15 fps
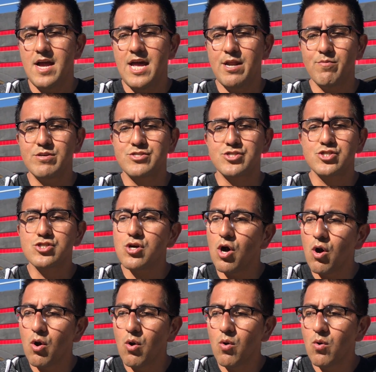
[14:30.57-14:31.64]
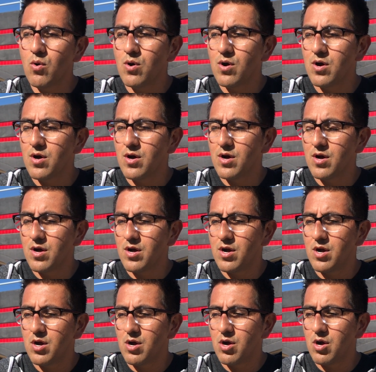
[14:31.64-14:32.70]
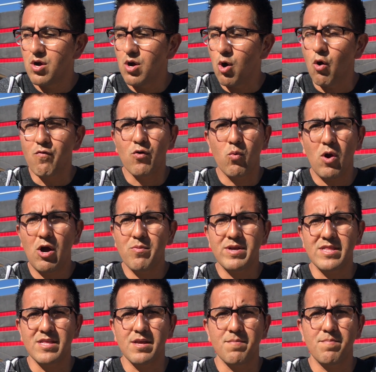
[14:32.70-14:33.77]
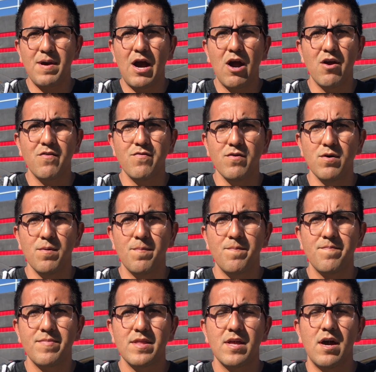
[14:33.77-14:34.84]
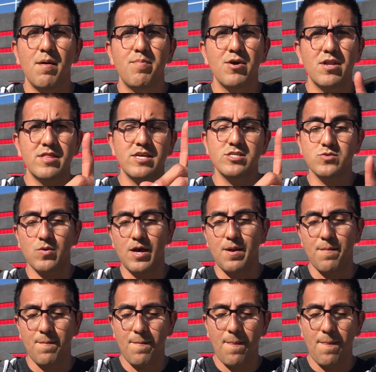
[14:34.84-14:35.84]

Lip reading: And it was so overwhelmingly powerful. I'll put it this way.